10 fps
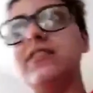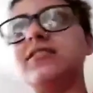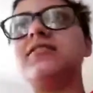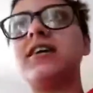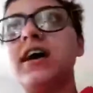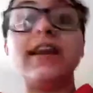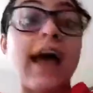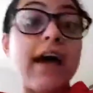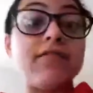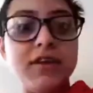an avenue
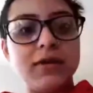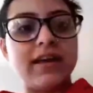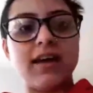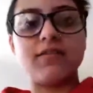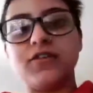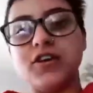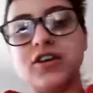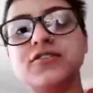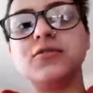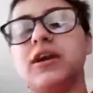like that for girls
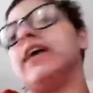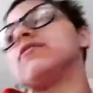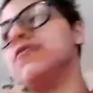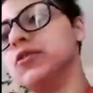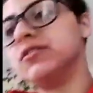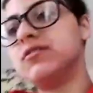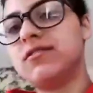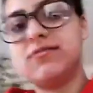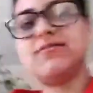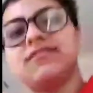or like for
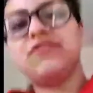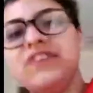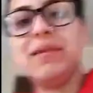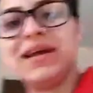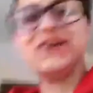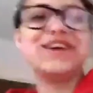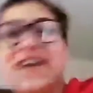female looking